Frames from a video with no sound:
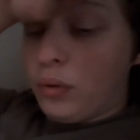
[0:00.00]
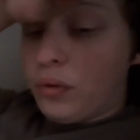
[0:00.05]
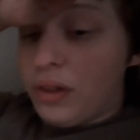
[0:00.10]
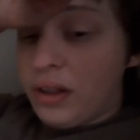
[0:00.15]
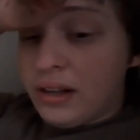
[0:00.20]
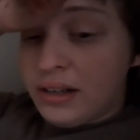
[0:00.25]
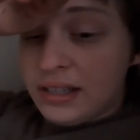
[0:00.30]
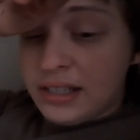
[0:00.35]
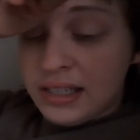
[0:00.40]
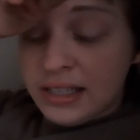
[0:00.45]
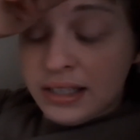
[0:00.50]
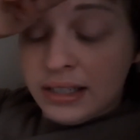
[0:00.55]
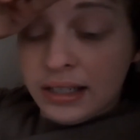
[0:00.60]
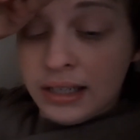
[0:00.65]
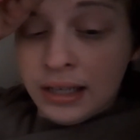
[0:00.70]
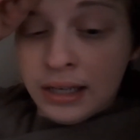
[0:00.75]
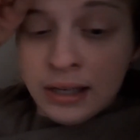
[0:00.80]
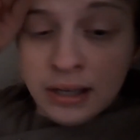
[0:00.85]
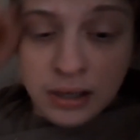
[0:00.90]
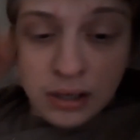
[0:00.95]
They
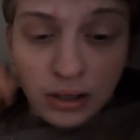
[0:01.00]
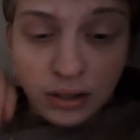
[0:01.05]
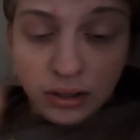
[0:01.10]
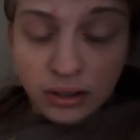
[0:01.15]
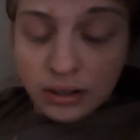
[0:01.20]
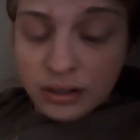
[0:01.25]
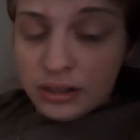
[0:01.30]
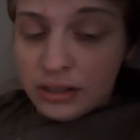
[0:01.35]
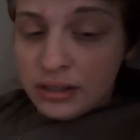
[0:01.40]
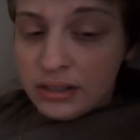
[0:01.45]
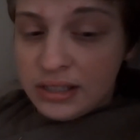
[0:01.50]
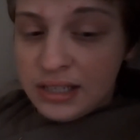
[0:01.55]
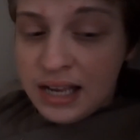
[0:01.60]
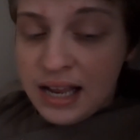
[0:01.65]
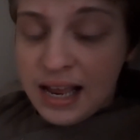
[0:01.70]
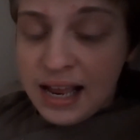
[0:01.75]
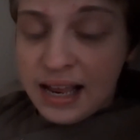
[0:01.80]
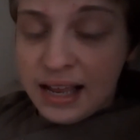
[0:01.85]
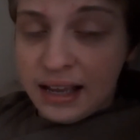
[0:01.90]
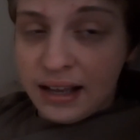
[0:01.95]
did
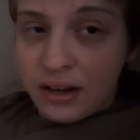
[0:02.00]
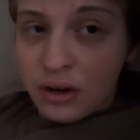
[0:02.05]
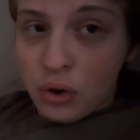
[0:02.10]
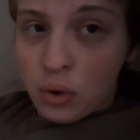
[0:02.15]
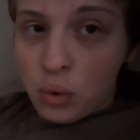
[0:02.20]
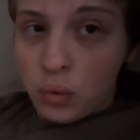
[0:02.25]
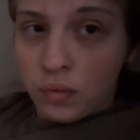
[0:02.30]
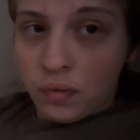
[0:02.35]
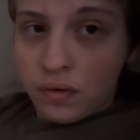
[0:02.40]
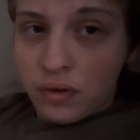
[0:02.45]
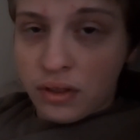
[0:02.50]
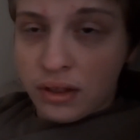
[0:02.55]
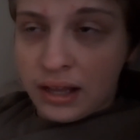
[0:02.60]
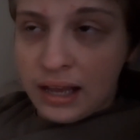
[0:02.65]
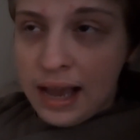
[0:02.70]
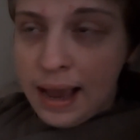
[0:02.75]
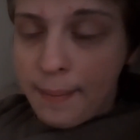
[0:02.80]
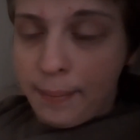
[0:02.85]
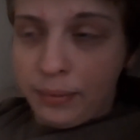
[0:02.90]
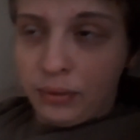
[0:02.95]
take over the
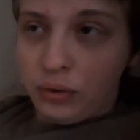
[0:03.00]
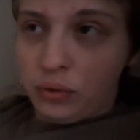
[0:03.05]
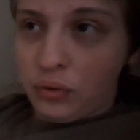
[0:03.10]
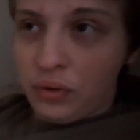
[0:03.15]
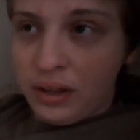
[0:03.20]
Capitol.